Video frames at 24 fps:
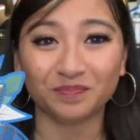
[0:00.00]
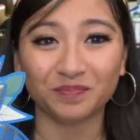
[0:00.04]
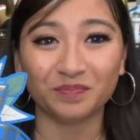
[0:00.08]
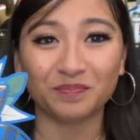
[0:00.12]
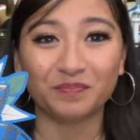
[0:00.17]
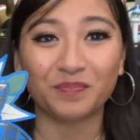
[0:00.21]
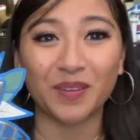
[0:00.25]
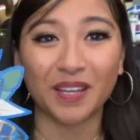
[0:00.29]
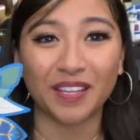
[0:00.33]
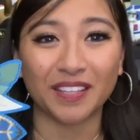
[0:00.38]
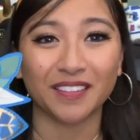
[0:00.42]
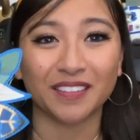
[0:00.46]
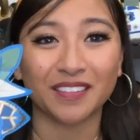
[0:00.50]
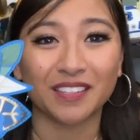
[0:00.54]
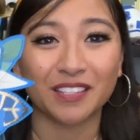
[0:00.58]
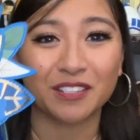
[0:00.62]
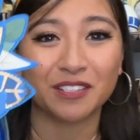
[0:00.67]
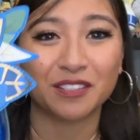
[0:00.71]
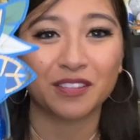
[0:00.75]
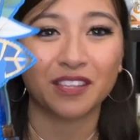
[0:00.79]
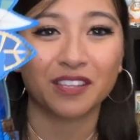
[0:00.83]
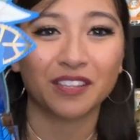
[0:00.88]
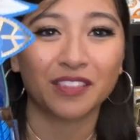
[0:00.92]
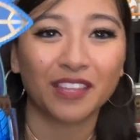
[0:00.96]
But
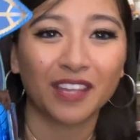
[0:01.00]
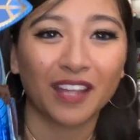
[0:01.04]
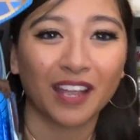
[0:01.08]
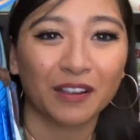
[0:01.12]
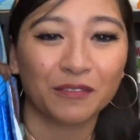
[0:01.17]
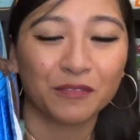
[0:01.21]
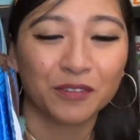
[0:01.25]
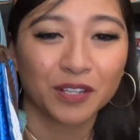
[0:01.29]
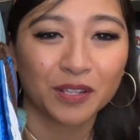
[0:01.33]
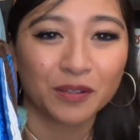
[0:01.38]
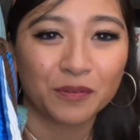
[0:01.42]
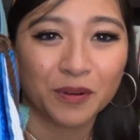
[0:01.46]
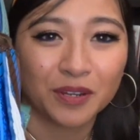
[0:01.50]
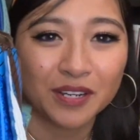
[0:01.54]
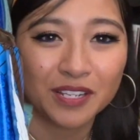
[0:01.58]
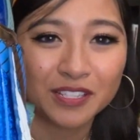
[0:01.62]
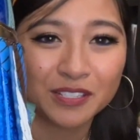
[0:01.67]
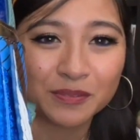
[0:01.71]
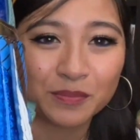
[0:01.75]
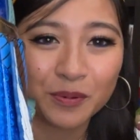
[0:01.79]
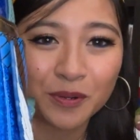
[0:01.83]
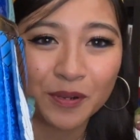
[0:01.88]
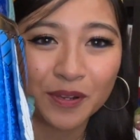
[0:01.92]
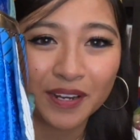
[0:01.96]
the thing I really wanted
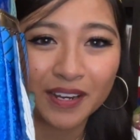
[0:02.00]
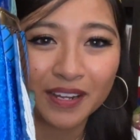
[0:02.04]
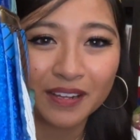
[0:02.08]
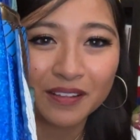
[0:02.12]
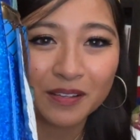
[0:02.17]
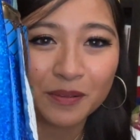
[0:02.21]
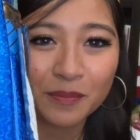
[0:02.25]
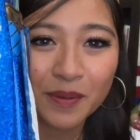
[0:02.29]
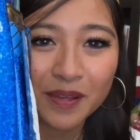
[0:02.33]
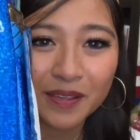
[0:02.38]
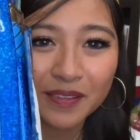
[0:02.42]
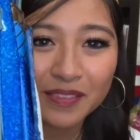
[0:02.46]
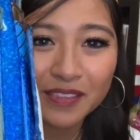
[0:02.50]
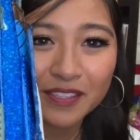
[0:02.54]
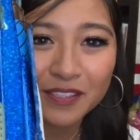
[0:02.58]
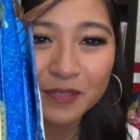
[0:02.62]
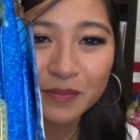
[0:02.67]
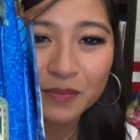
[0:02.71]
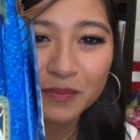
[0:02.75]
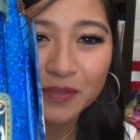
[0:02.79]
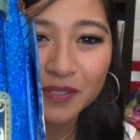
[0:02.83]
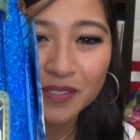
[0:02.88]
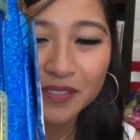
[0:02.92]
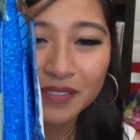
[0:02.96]
to point out about this
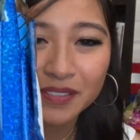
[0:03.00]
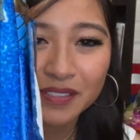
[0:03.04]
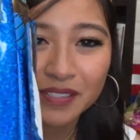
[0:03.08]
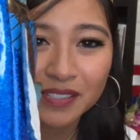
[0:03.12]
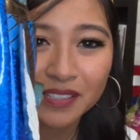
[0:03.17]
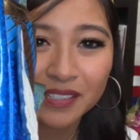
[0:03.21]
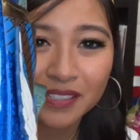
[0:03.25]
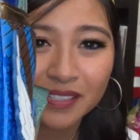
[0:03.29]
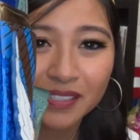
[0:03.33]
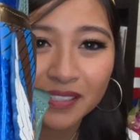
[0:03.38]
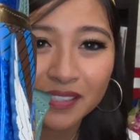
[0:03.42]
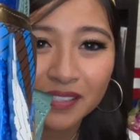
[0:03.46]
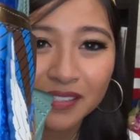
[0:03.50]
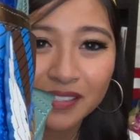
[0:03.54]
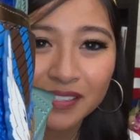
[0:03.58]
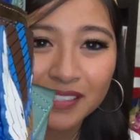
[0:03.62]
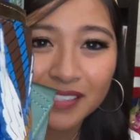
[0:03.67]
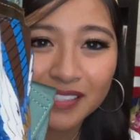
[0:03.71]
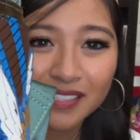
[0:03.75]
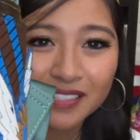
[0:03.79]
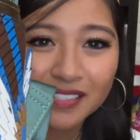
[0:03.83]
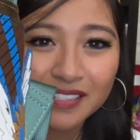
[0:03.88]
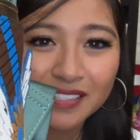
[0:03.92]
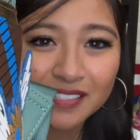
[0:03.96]
one
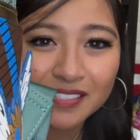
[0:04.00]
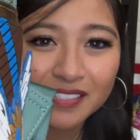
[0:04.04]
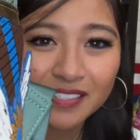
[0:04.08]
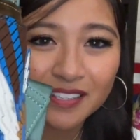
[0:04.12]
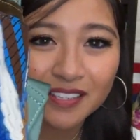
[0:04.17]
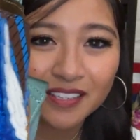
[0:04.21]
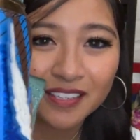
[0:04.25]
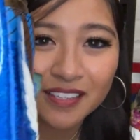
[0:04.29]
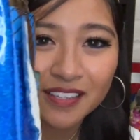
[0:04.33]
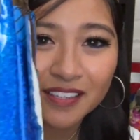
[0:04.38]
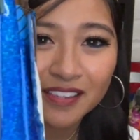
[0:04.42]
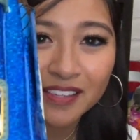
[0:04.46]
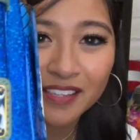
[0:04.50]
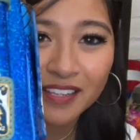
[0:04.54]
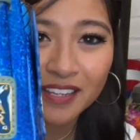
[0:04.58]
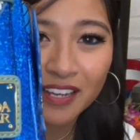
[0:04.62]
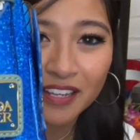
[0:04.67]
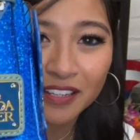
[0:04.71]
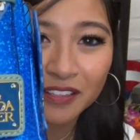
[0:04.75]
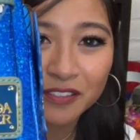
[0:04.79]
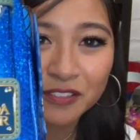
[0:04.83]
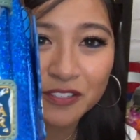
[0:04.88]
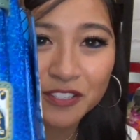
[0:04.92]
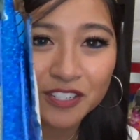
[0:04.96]
is the
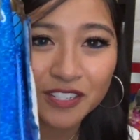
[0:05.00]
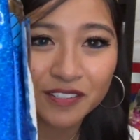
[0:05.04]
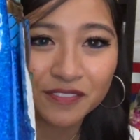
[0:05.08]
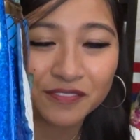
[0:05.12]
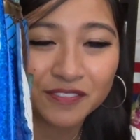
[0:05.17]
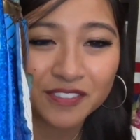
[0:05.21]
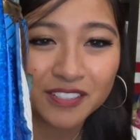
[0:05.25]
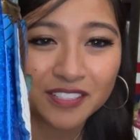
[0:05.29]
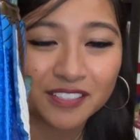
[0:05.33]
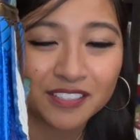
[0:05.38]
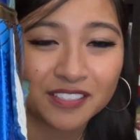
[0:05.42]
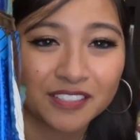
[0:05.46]
color shift.